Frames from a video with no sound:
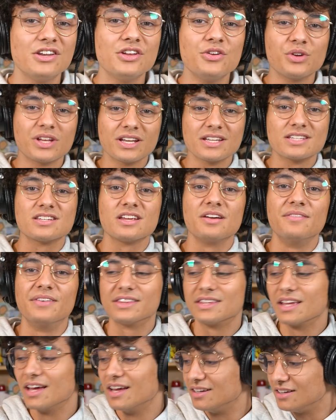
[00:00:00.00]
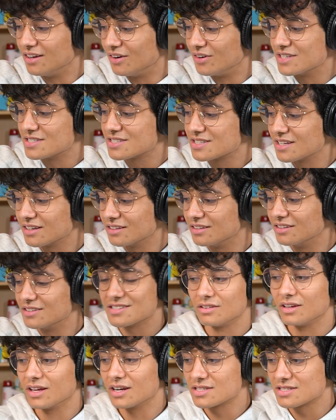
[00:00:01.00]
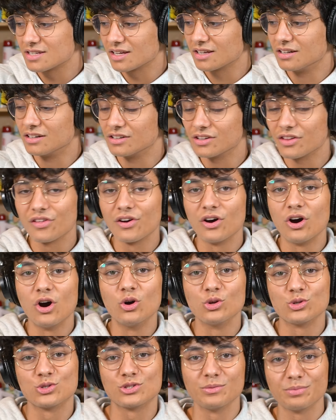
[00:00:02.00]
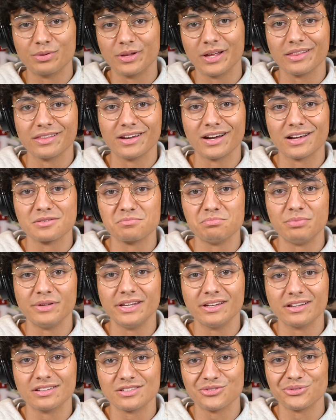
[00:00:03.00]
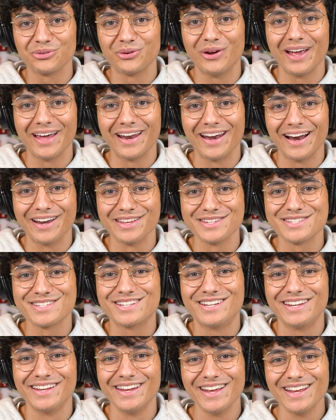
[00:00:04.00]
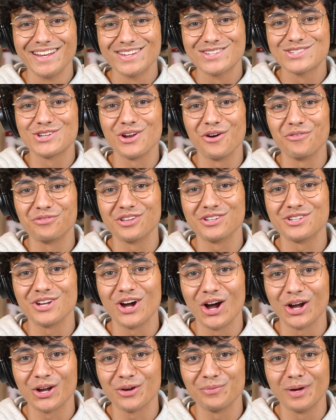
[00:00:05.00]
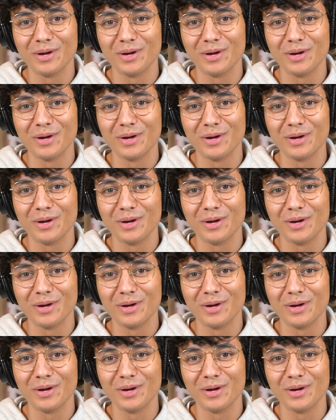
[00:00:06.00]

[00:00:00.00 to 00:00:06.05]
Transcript: You can see him at the end. He always signals. You gotta signal to the host to play the next beat because he ran out of stuff to talk